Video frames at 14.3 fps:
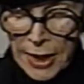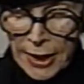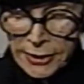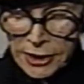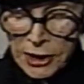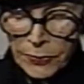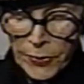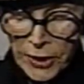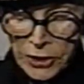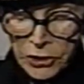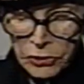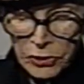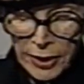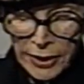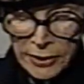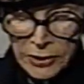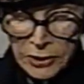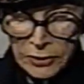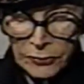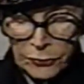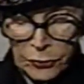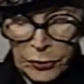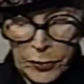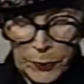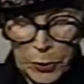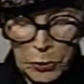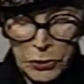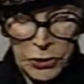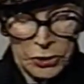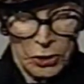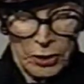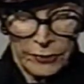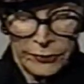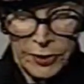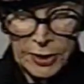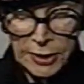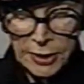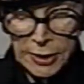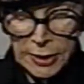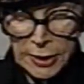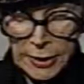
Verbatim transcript: and special agent for the post office,